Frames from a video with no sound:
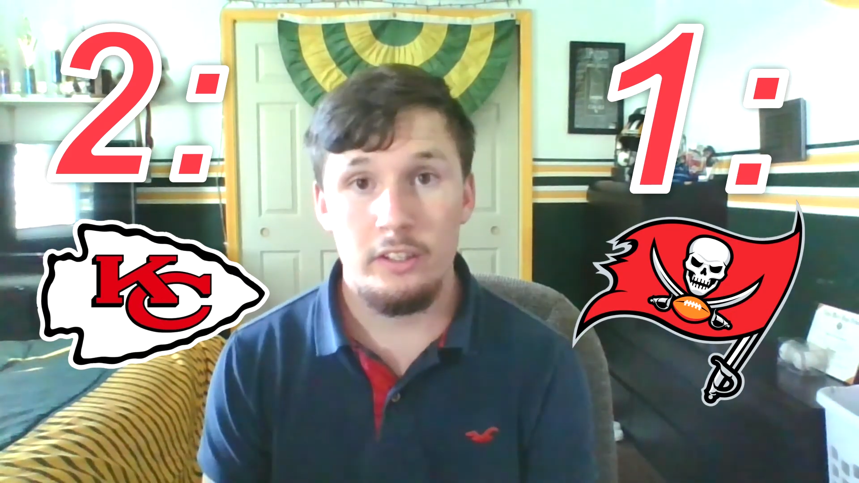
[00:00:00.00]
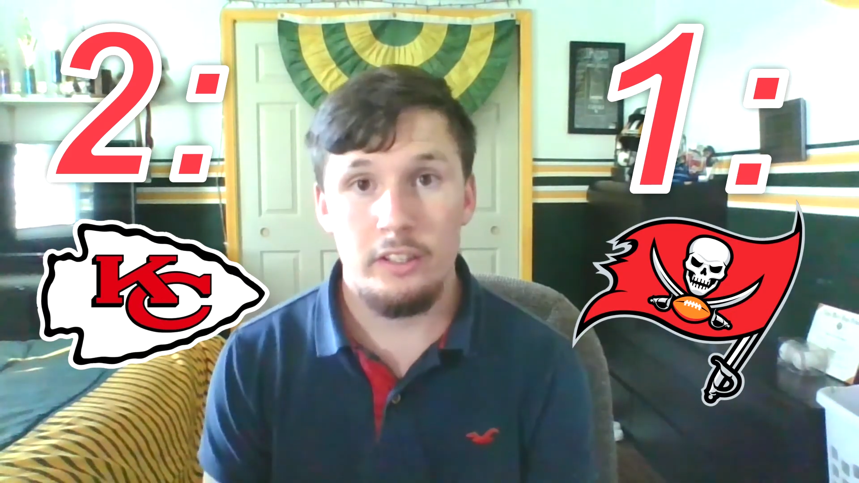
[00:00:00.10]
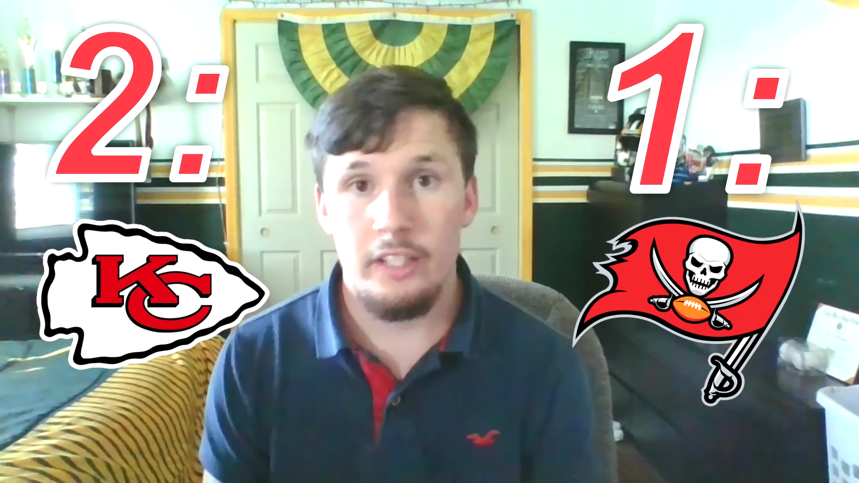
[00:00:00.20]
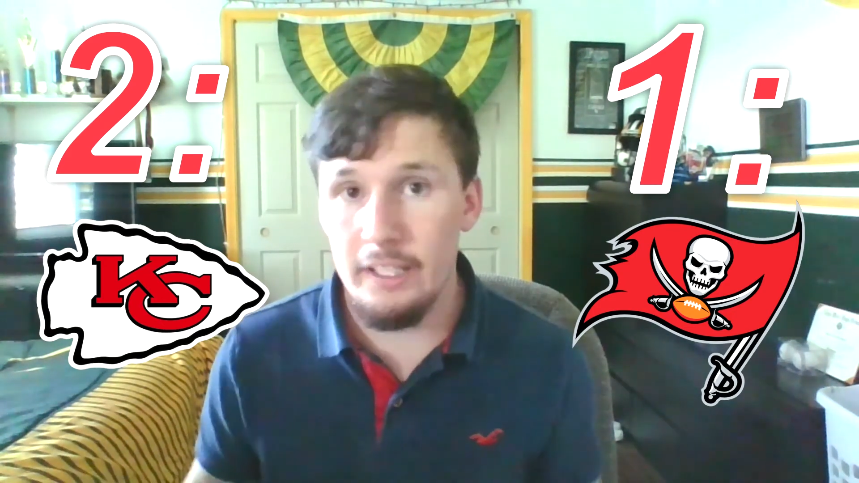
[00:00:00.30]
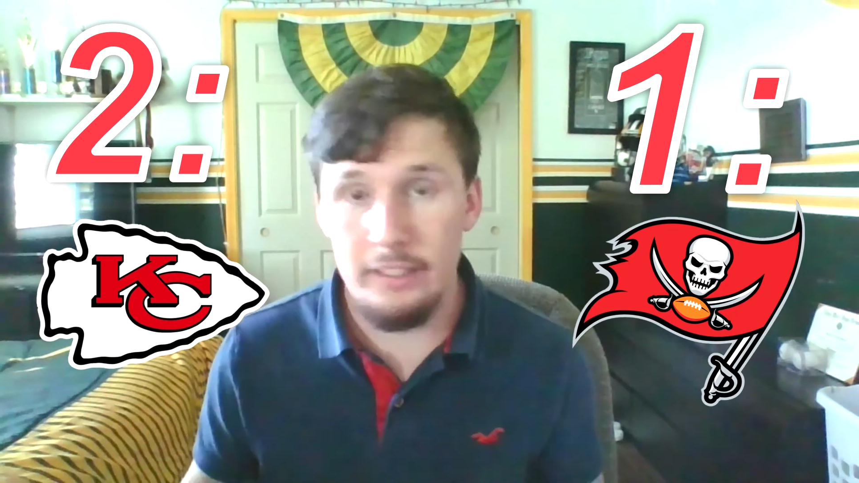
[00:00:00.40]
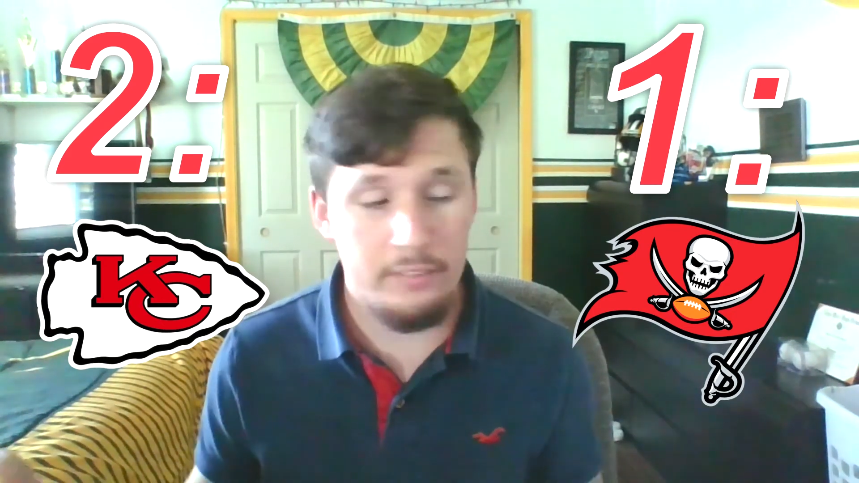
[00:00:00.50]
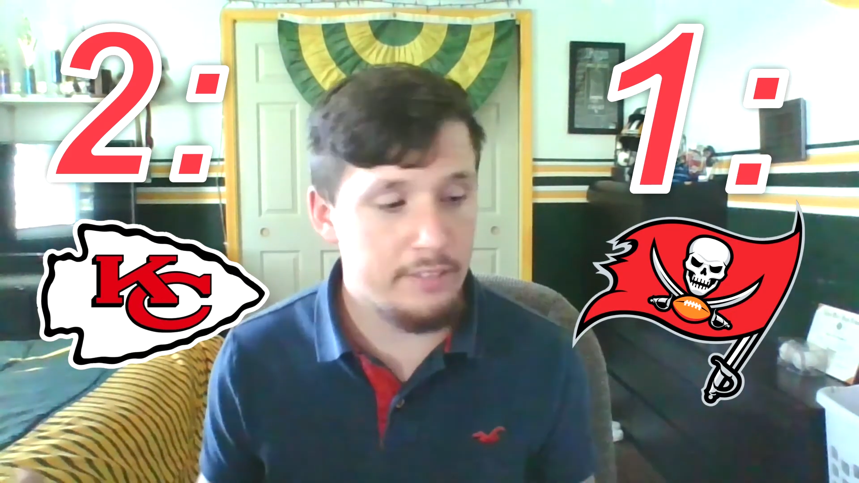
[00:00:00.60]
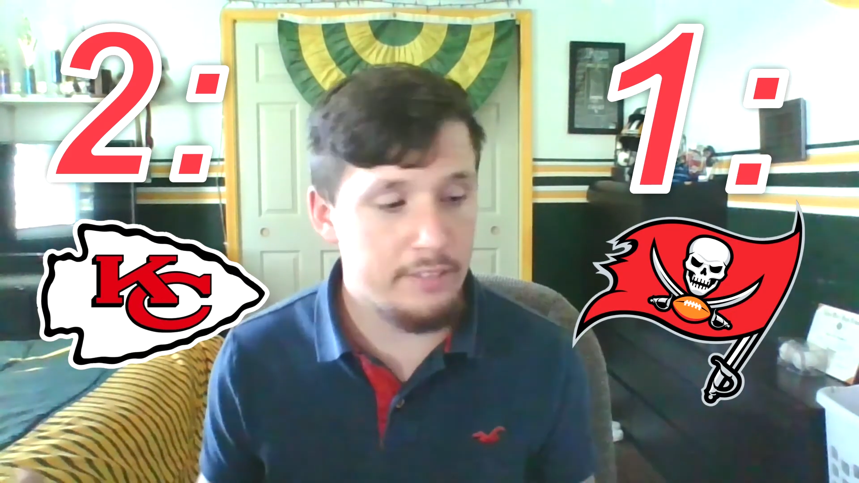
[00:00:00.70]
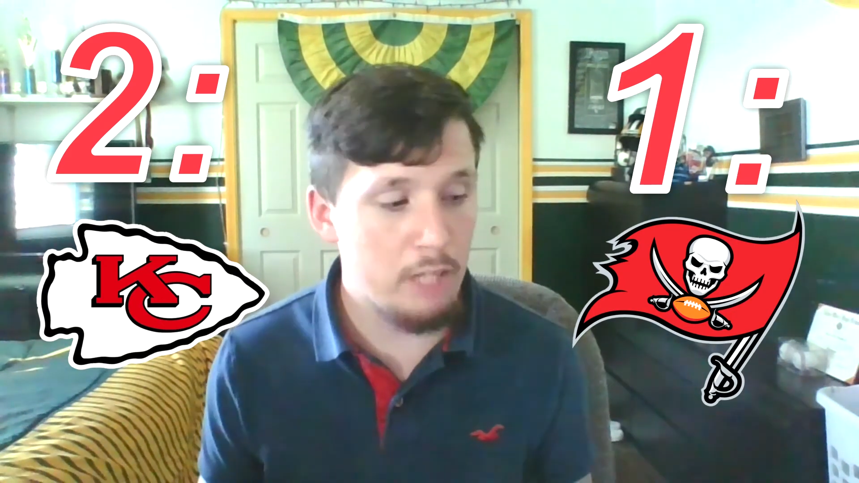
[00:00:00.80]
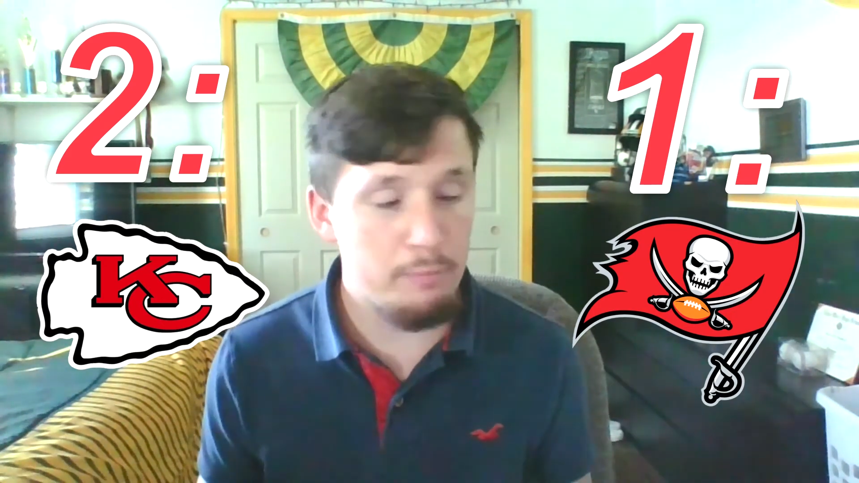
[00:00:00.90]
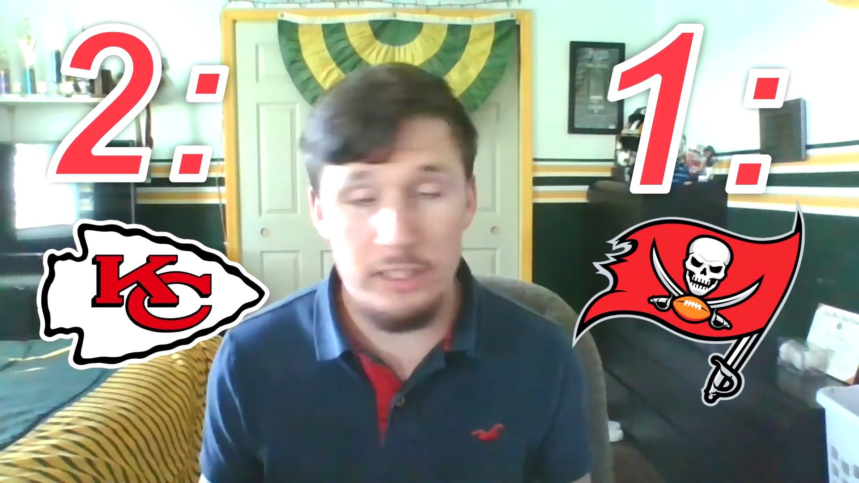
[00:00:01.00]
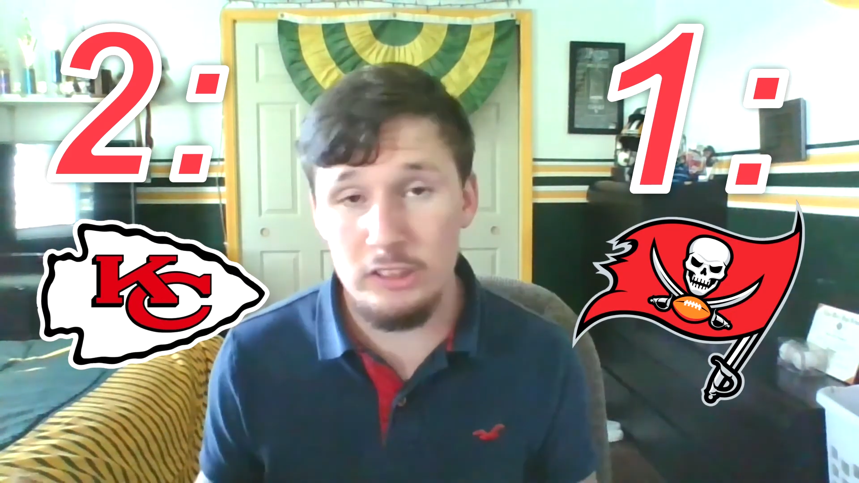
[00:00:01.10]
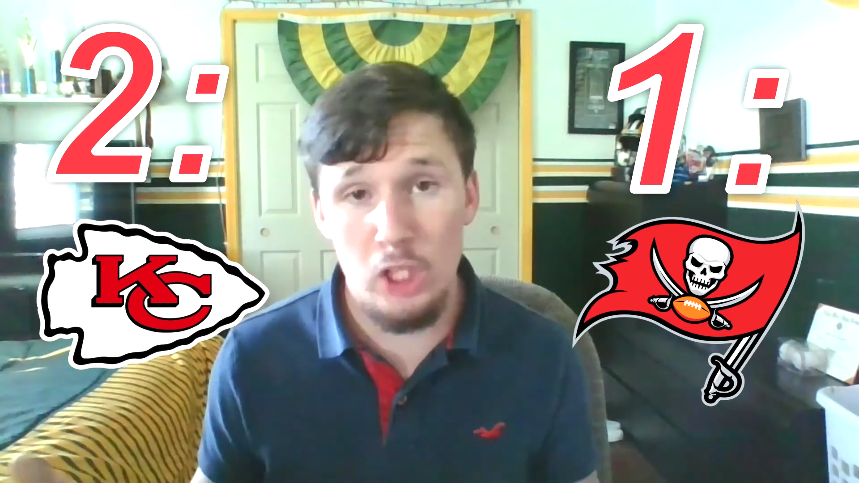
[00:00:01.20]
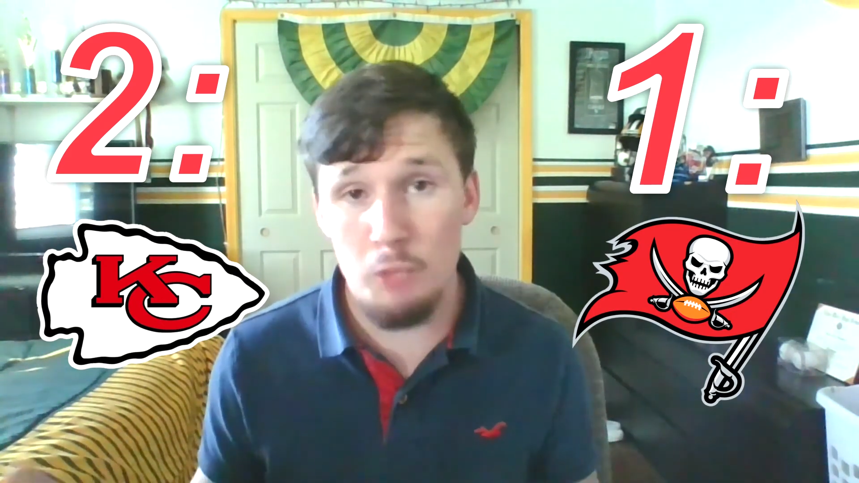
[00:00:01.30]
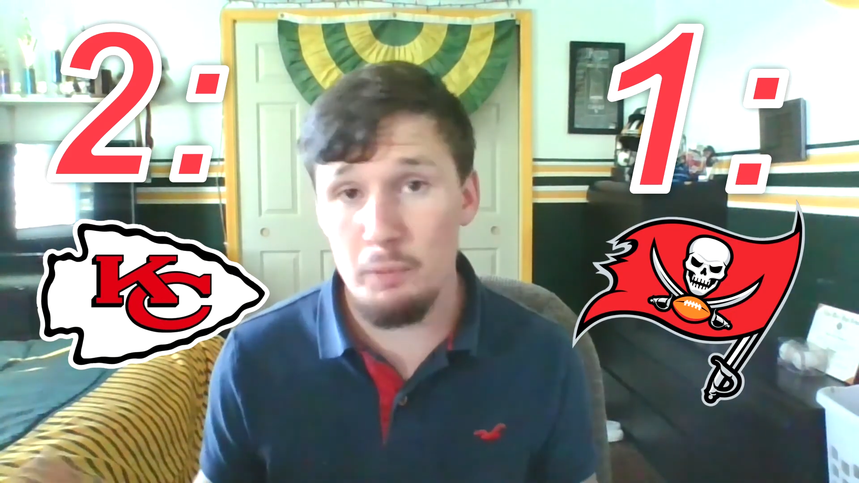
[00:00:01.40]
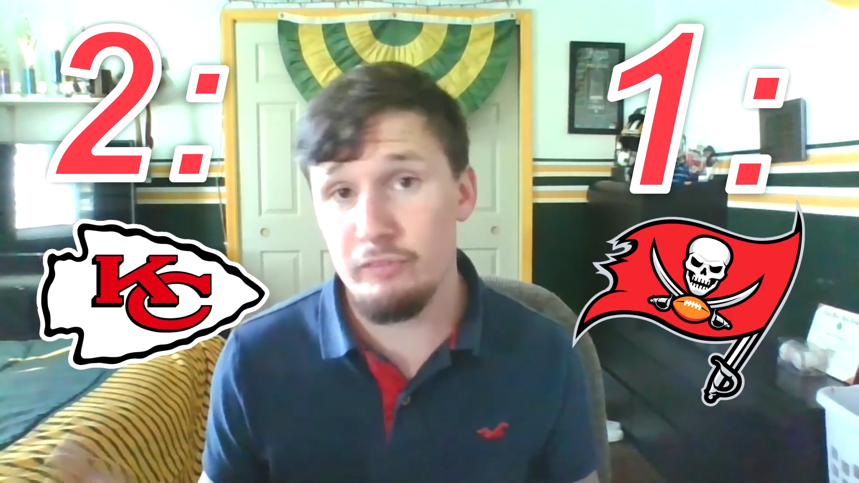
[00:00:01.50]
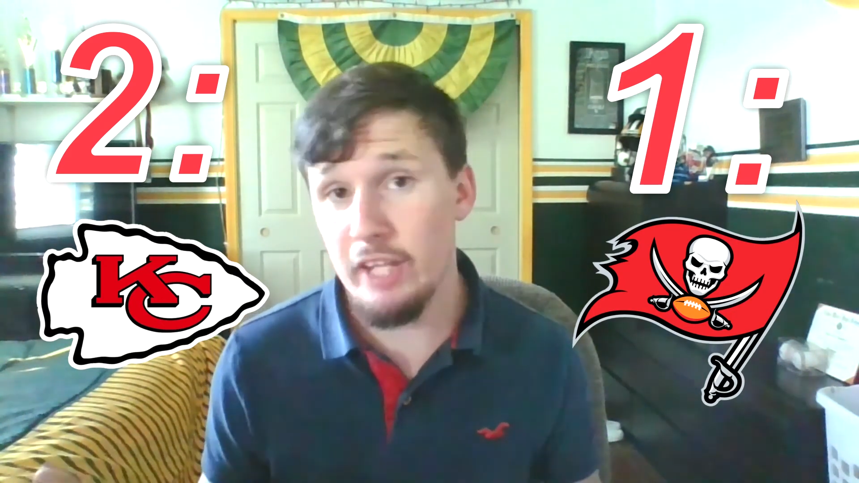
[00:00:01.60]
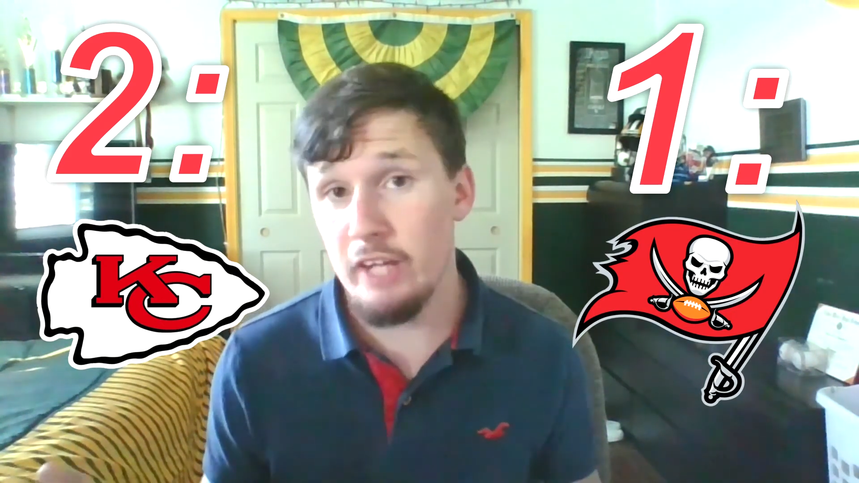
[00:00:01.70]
And that'd be stupid if they